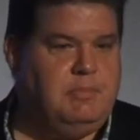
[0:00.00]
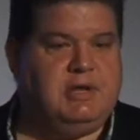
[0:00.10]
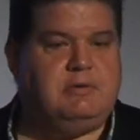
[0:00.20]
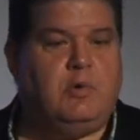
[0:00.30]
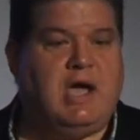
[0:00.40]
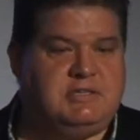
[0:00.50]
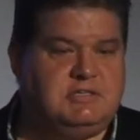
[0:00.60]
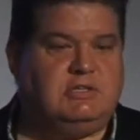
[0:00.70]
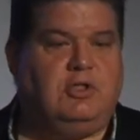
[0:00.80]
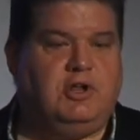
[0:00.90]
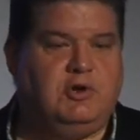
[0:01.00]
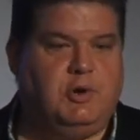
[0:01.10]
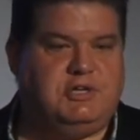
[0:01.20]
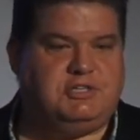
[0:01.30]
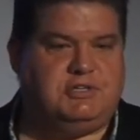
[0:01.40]
but it raises a lot of
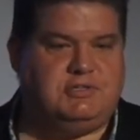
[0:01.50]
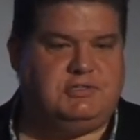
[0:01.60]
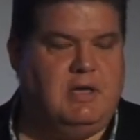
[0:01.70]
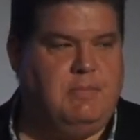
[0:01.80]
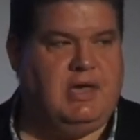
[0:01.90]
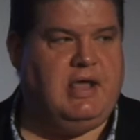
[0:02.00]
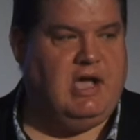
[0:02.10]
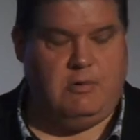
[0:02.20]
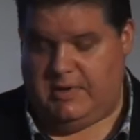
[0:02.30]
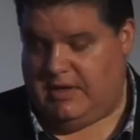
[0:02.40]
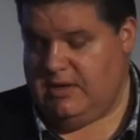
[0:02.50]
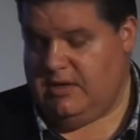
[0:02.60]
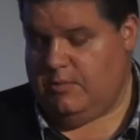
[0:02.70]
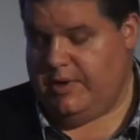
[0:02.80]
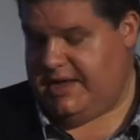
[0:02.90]
questions about how
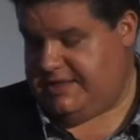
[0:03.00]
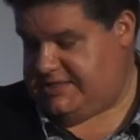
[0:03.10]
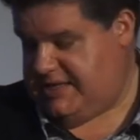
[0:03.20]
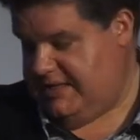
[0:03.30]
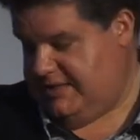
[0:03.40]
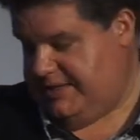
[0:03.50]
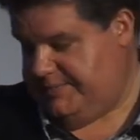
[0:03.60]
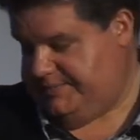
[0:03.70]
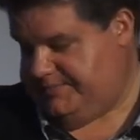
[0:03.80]
we understand that.